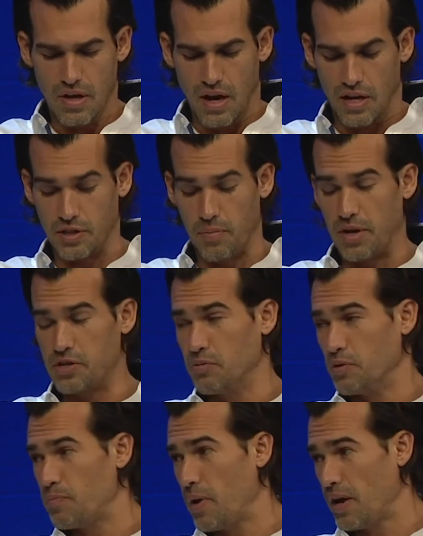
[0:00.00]
As I mentioned
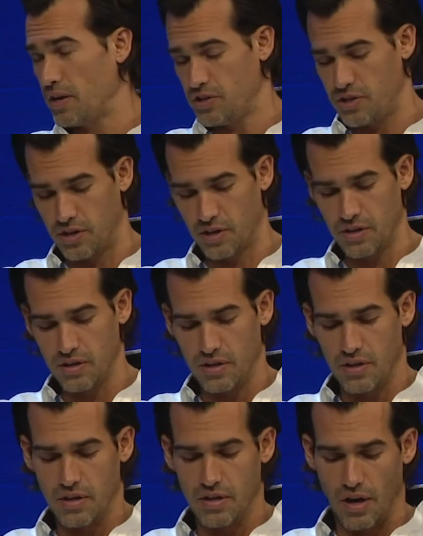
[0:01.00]
with Paige here,
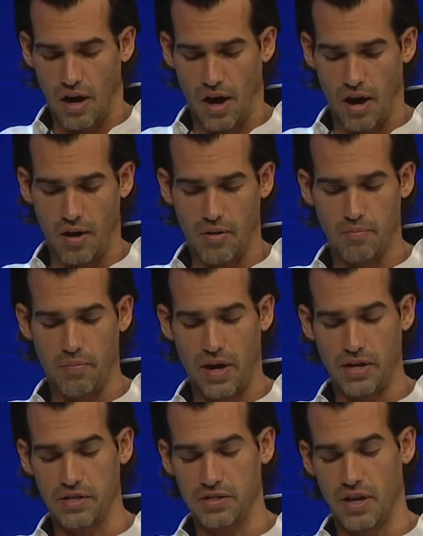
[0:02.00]

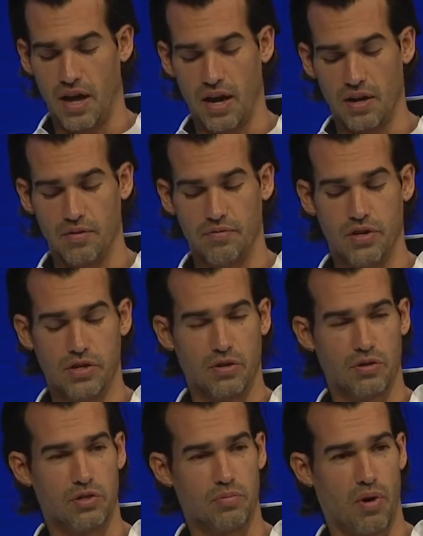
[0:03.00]
Paige is the head of
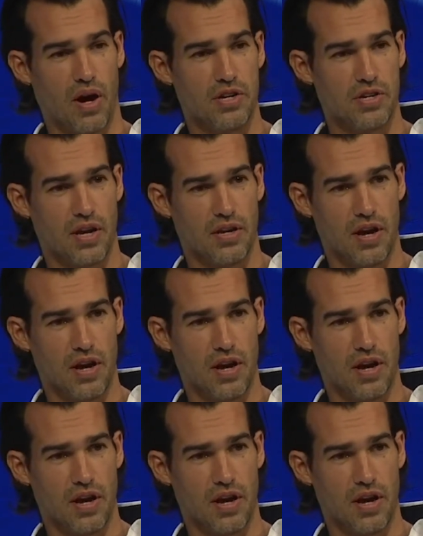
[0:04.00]
digital supply chain